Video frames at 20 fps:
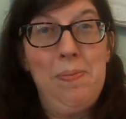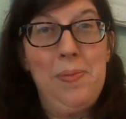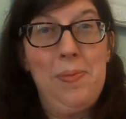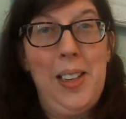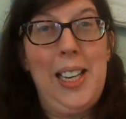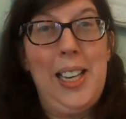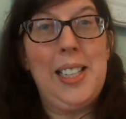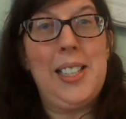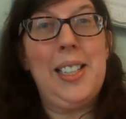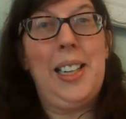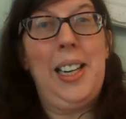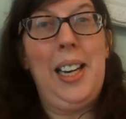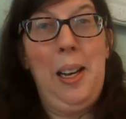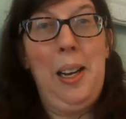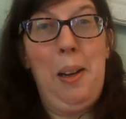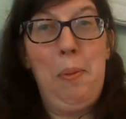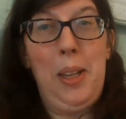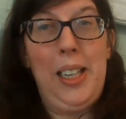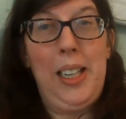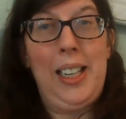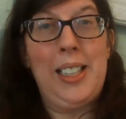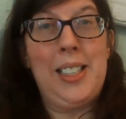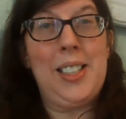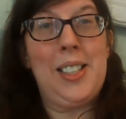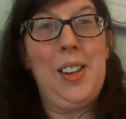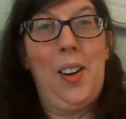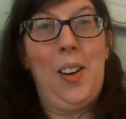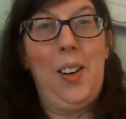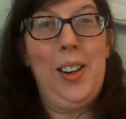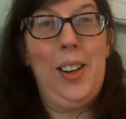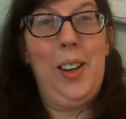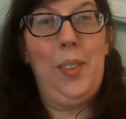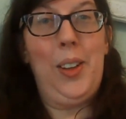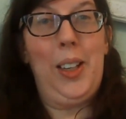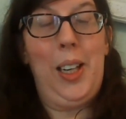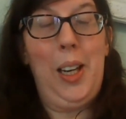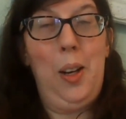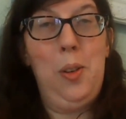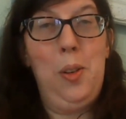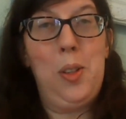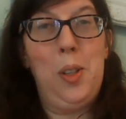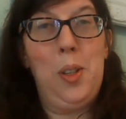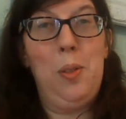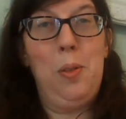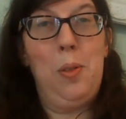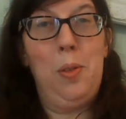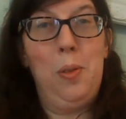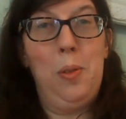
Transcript: It's a coming. It started on the coast of